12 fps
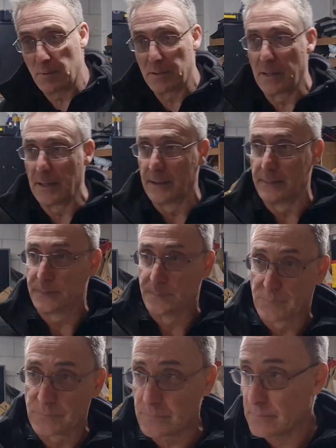in here.
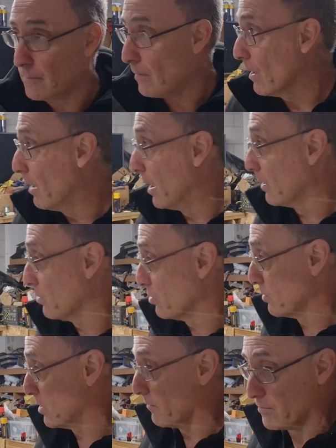I've got some
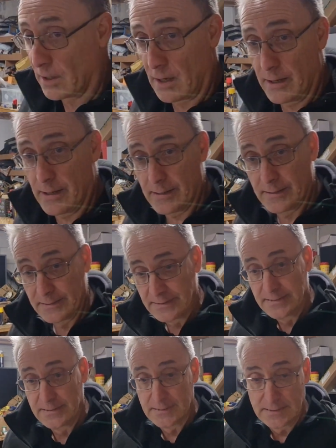stuff to clear
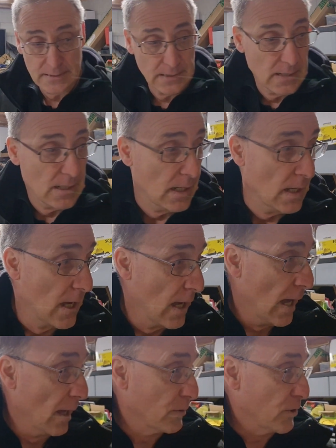
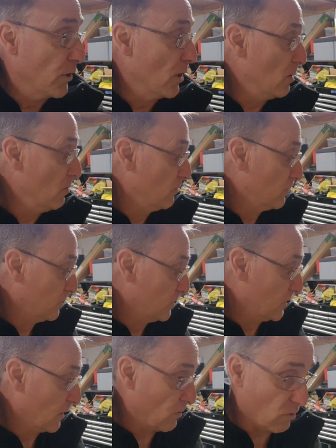to do.
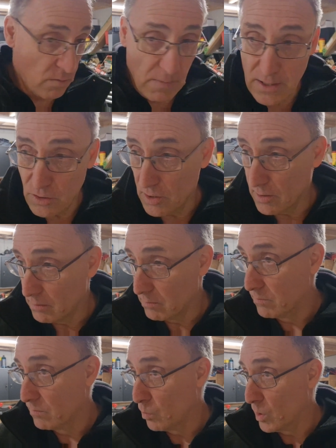I've got some engine
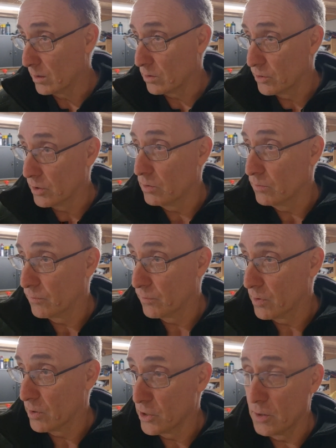work to do
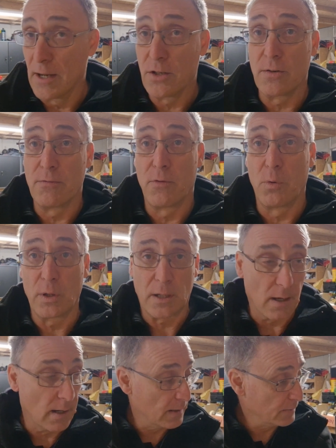for a new engine for the car.